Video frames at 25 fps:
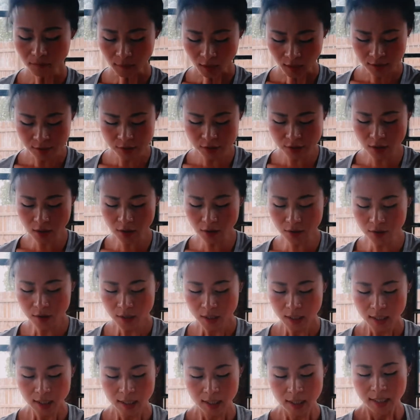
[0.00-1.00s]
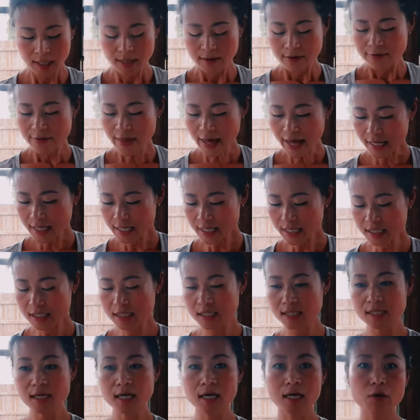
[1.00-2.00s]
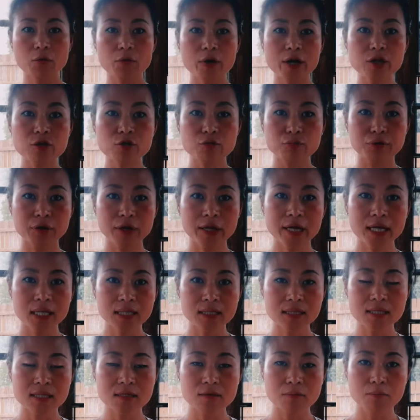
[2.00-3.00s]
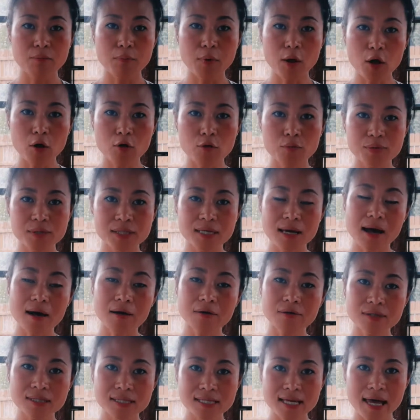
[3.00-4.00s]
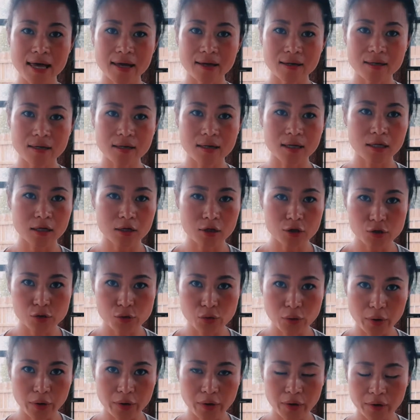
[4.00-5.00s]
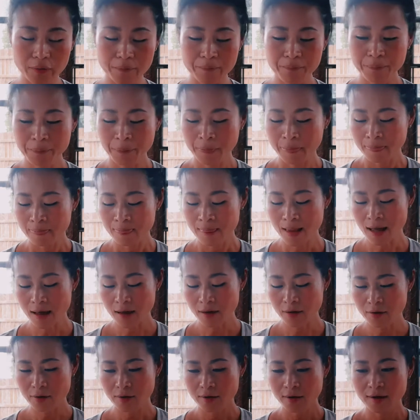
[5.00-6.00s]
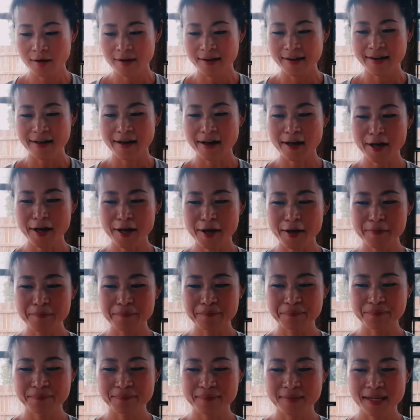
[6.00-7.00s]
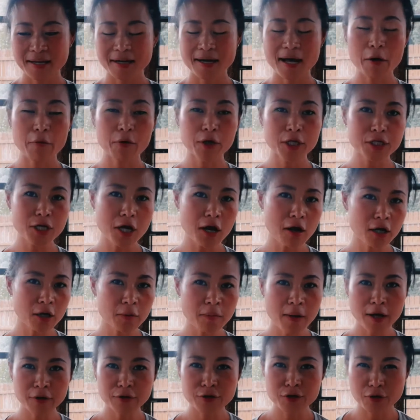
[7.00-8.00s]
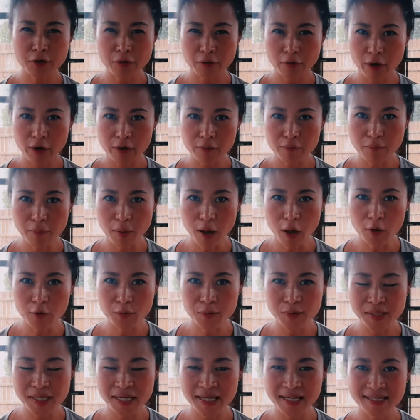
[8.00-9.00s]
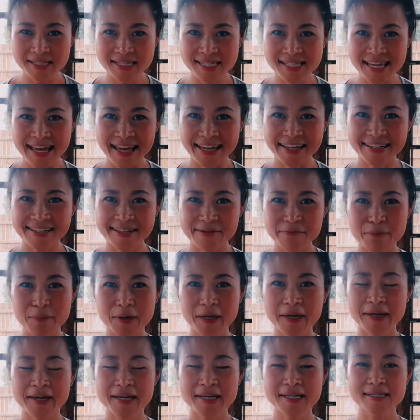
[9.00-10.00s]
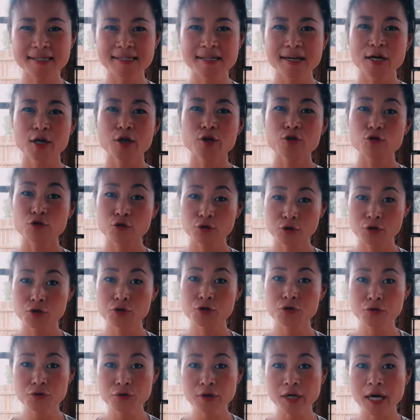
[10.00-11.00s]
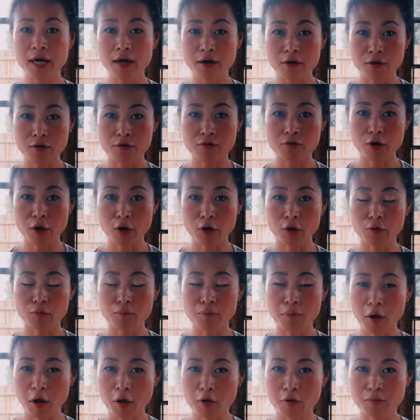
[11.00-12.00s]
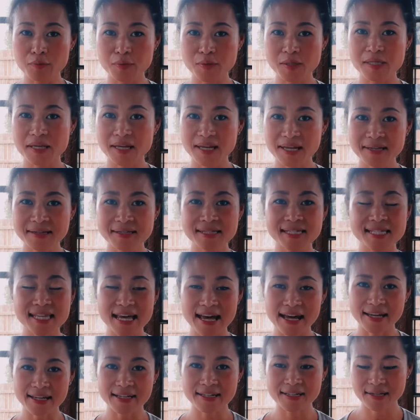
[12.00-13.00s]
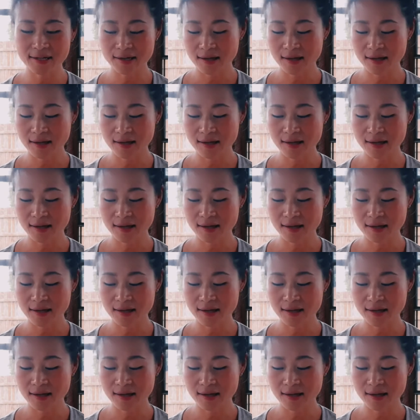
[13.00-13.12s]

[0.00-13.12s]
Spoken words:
So that is when you plant bulbs outside in the soil. Now, I want to talk about growing bulbs inside, because you can grow bulbs inside.